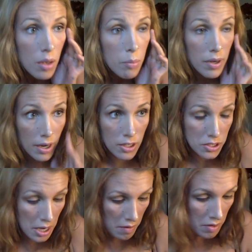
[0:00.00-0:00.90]
but I
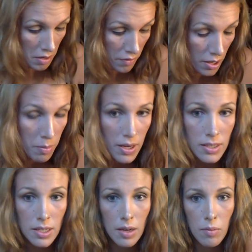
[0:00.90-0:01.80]
just haven't. If anybody
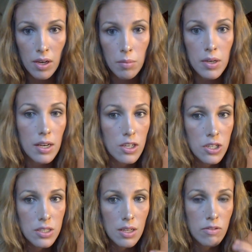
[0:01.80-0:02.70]
has any
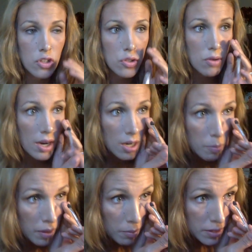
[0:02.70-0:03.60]
recommendations, they've just dried
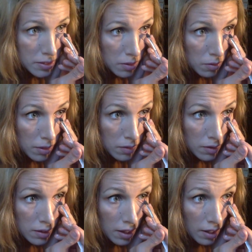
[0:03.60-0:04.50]
up on me so
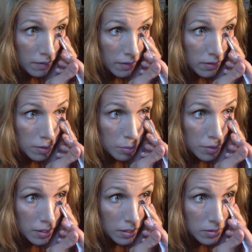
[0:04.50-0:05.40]
quickly that I found them
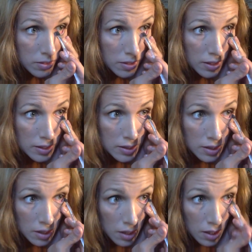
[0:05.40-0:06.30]
pretty useless.
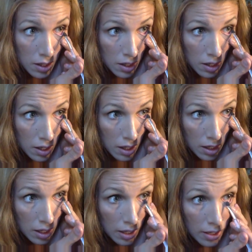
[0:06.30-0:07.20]

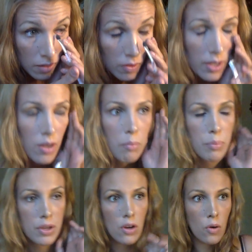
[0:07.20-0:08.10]
I don't like
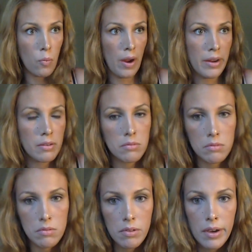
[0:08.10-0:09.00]
pure white
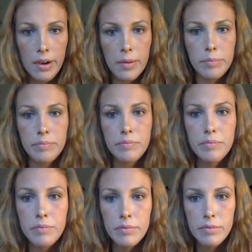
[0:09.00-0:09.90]

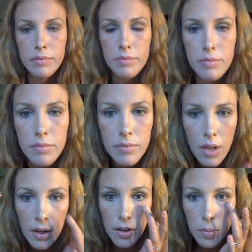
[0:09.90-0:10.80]

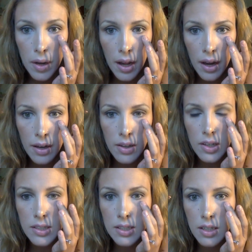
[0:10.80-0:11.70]
under my eye. You
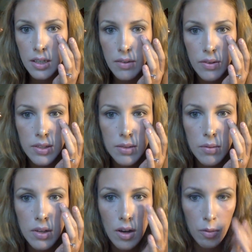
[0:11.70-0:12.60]
can see the difference. It
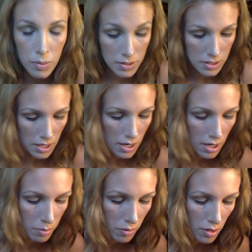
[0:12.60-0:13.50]
really opens the eye
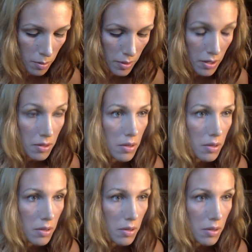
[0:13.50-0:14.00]
up quite a bit.